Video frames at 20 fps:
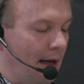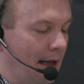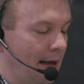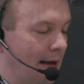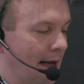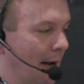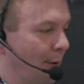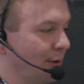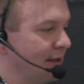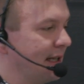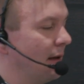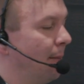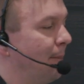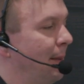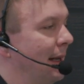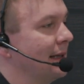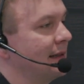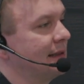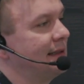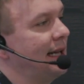And I would say the
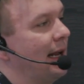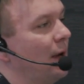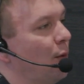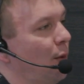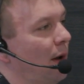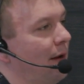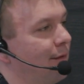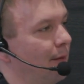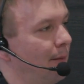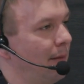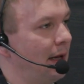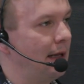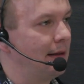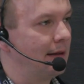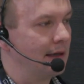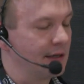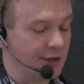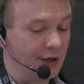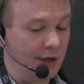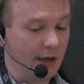biggest takeaway for me
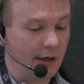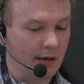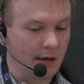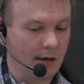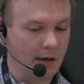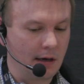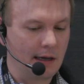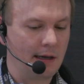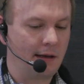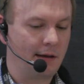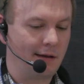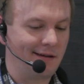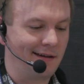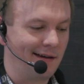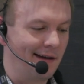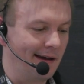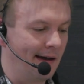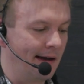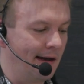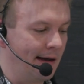this year,
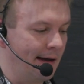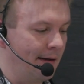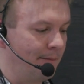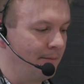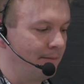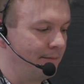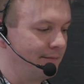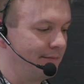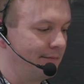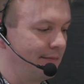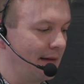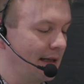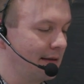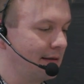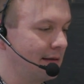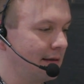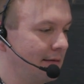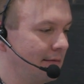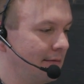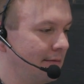um,
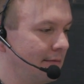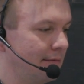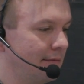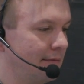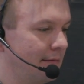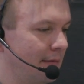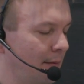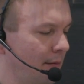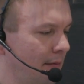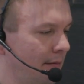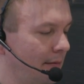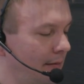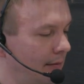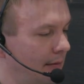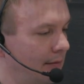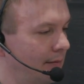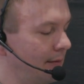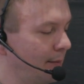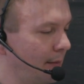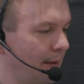it's
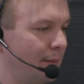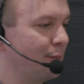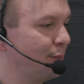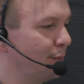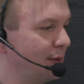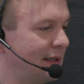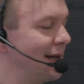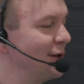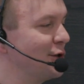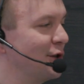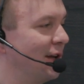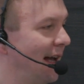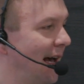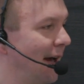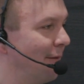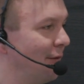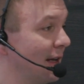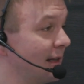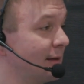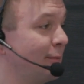potentially
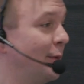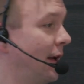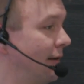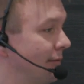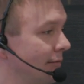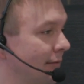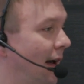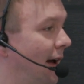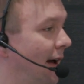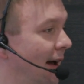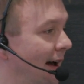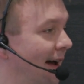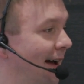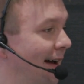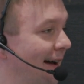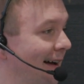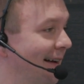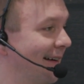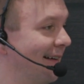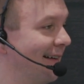obvious, but
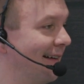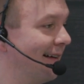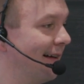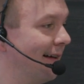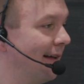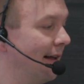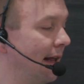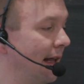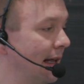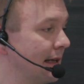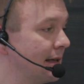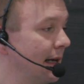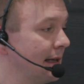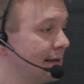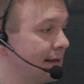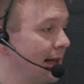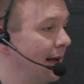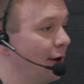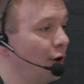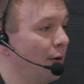uh, is,
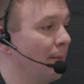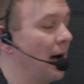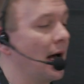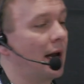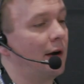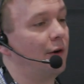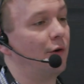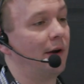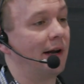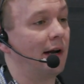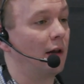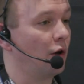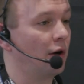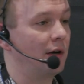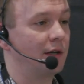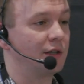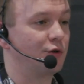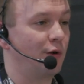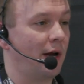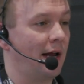is, that your monitoring and
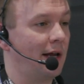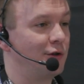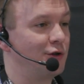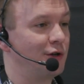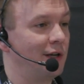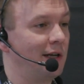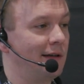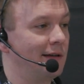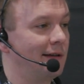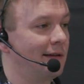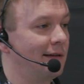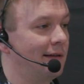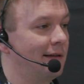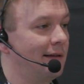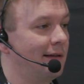alerting strategy